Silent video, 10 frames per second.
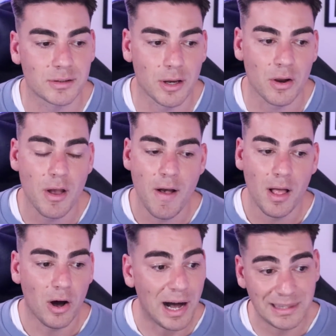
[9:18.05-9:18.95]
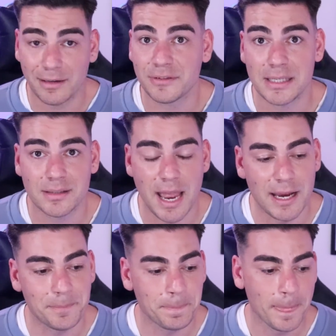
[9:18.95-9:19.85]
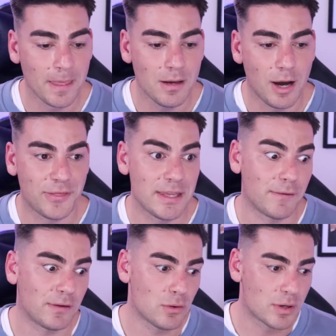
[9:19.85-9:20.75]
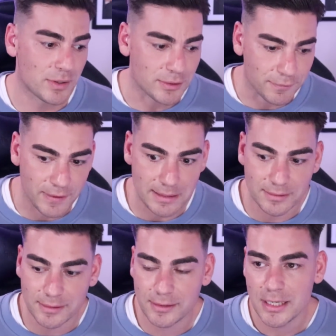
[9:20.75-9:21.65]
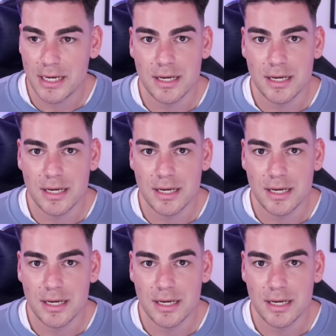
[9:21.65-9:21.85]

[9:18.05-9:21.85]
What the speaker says: So I loved his game. I think if you look at the defense,